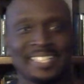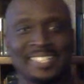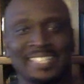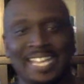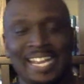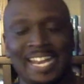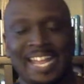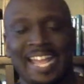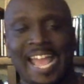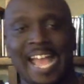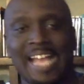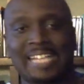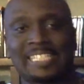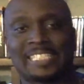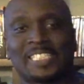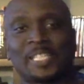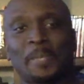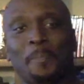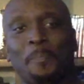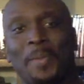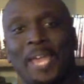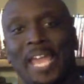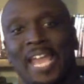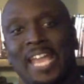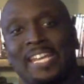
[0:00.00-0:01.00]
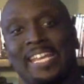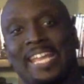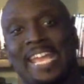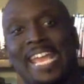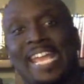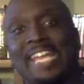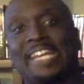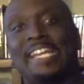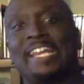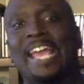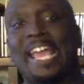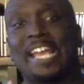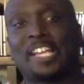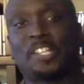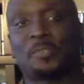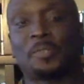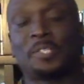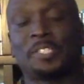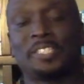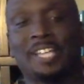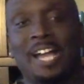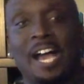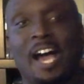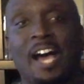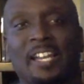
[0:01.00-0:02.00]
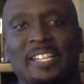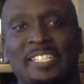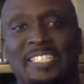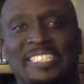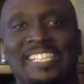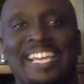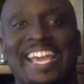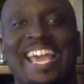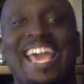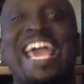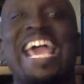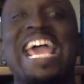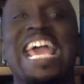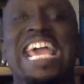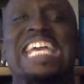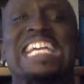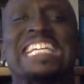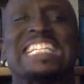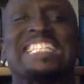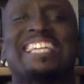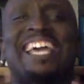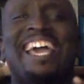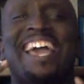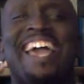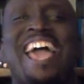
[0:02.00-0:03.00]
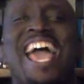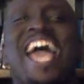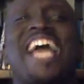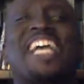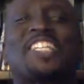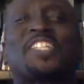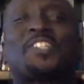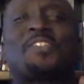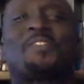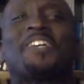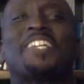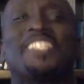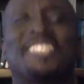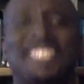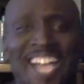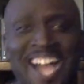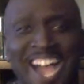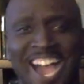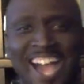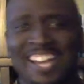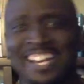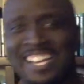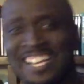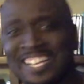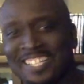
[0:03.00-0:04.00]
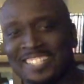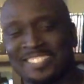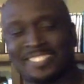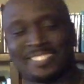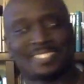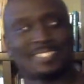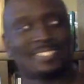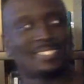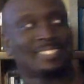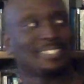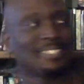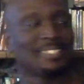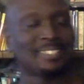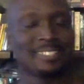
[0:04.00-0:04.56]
that I actually paid eight extra dollars. Eight extra dollars!